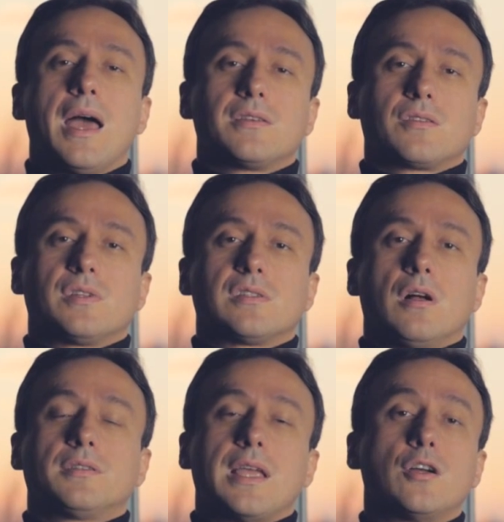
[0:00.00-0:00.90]
and as a
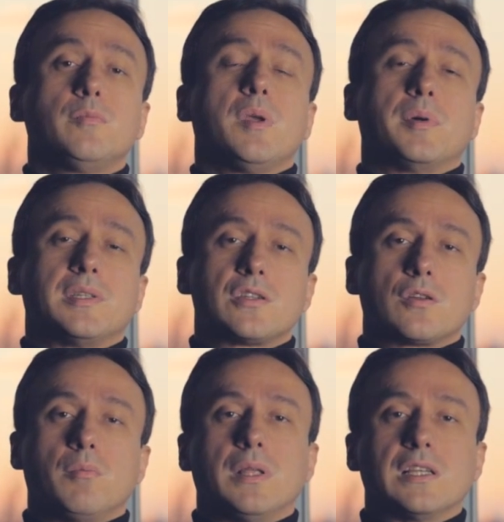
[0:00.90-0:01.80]
result there could be a
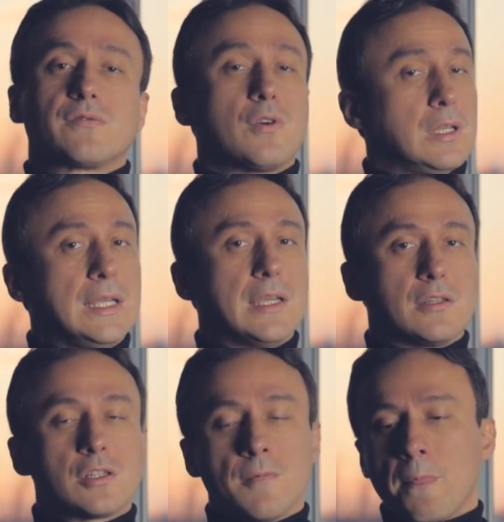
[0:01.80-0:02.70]
potential place for
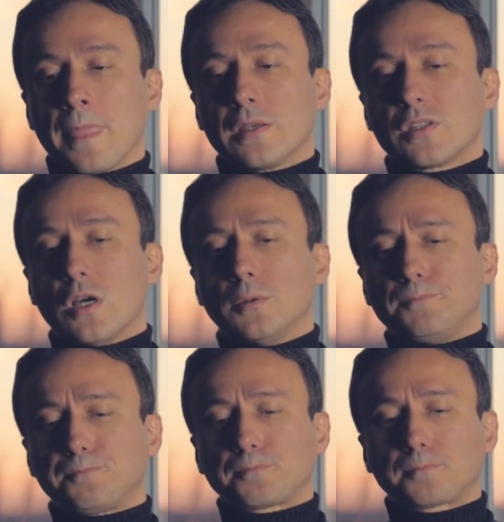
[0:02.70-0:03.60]
leakage.
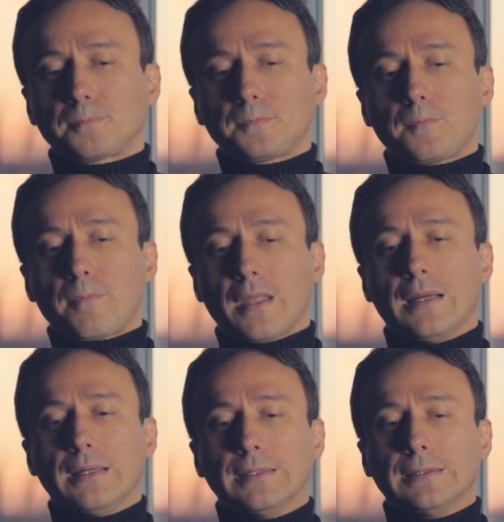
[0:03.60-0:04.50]
So
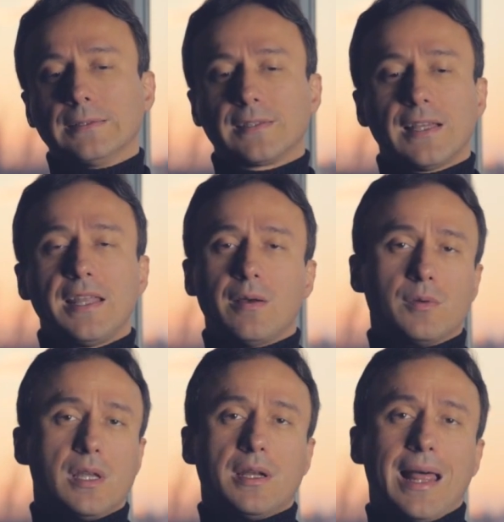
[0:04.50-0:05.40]
Uh, the study that
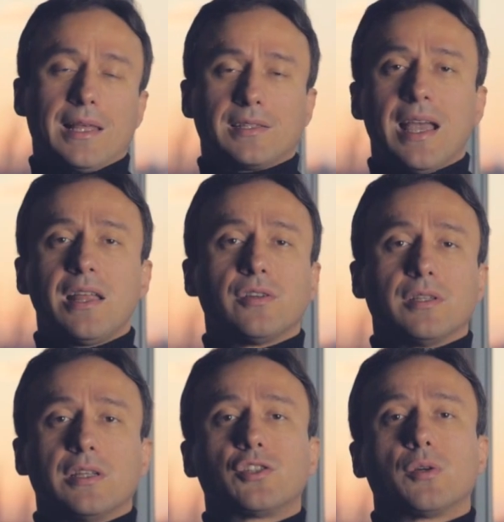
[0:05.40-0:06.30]
was done in Alexandria
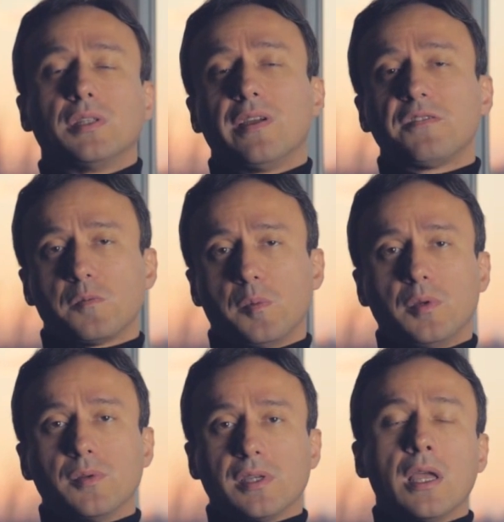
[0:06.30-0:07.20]
that showed the difference between
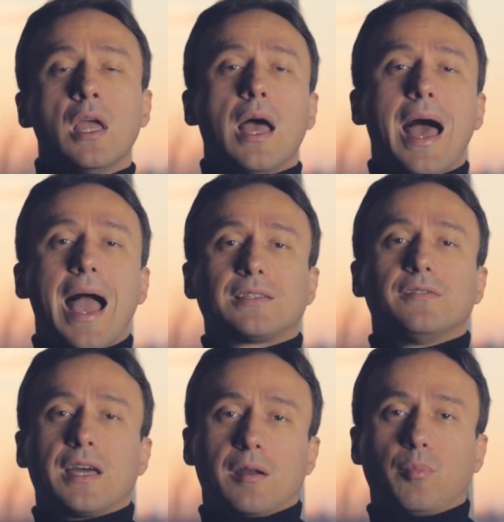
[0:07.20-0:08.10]
using
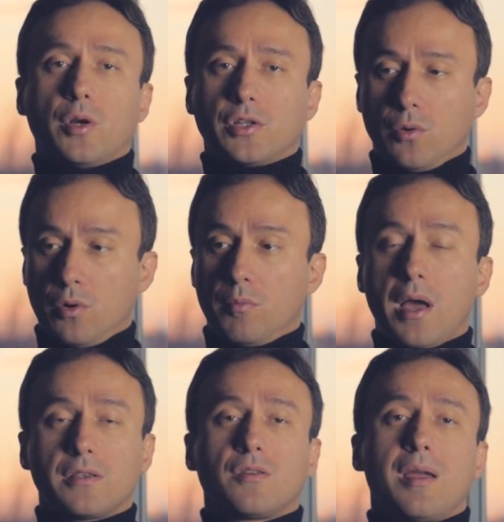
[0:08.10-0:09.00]
active gutta-percha or
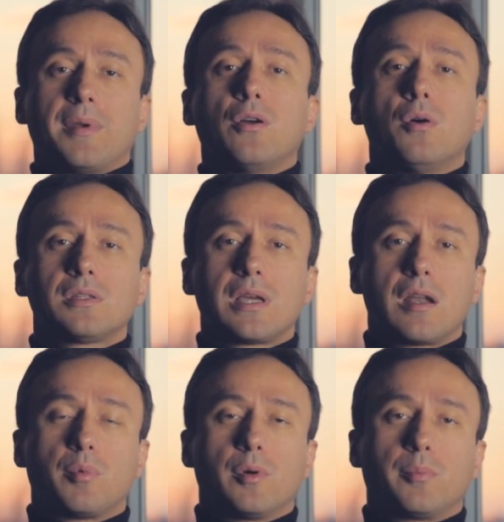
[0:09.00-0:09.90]
bioceramic coated
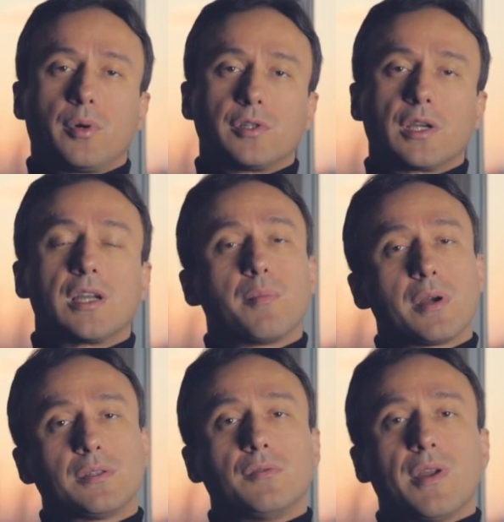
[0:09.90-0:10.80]
gutta-percha
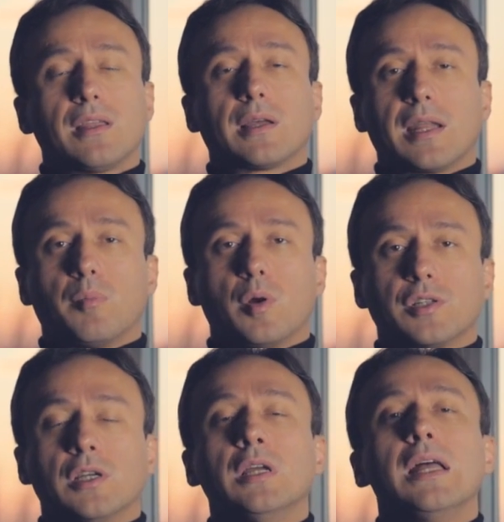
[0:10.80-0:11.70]
compared to regular
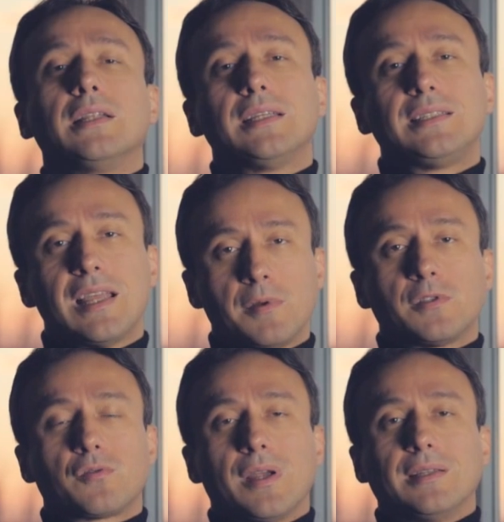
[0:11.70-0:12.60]
gutta-percha did
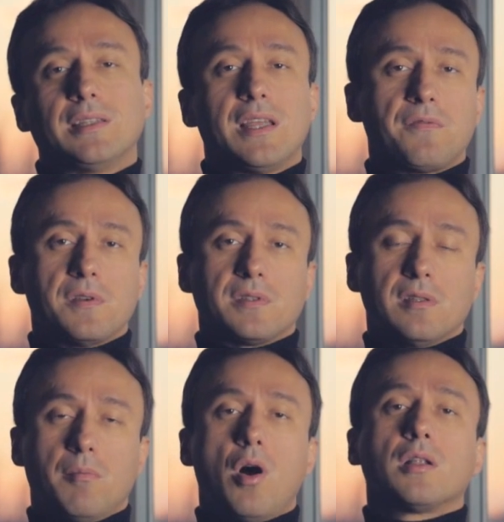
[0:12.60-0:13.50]
demonstrate the difference in
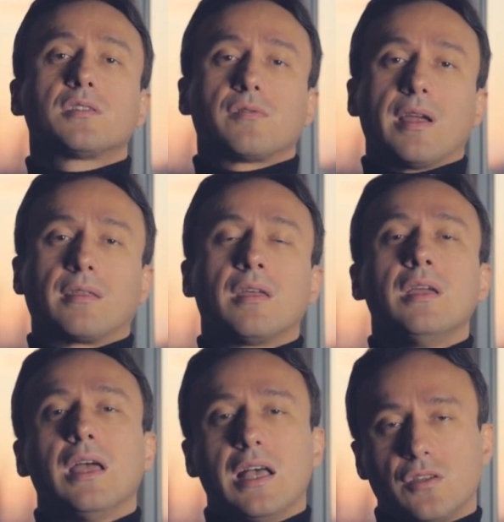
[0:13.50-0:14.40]
the bond strength
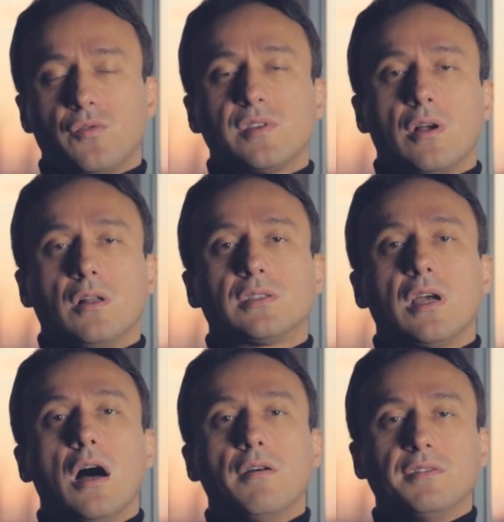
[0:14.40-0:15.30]
as a result
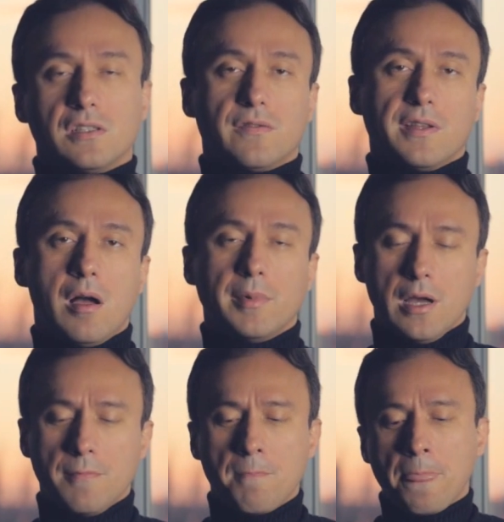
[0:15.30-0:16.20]
of this
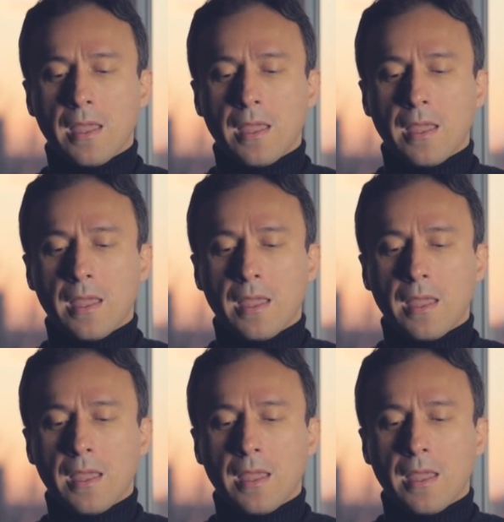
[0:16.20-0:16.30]
phenomenon.